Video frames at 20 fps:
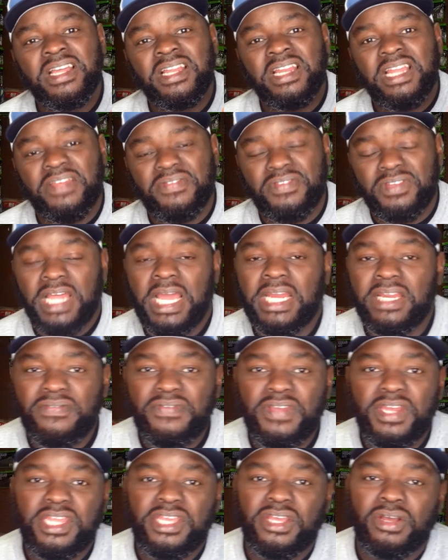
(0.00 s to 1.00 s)
If you like the
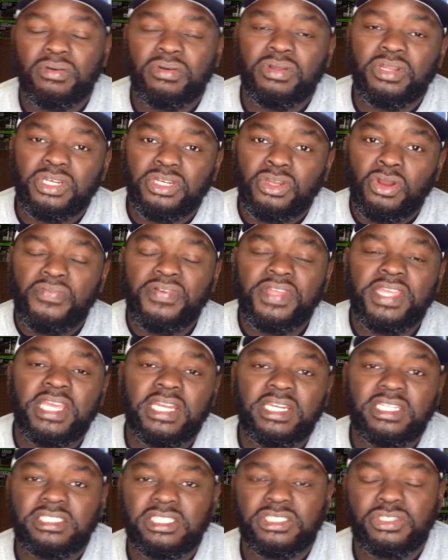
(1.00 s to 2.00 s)
video, don't forget
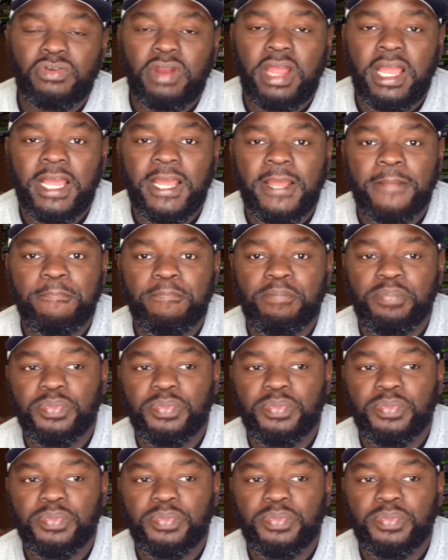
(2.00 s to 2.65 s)
to subscribe,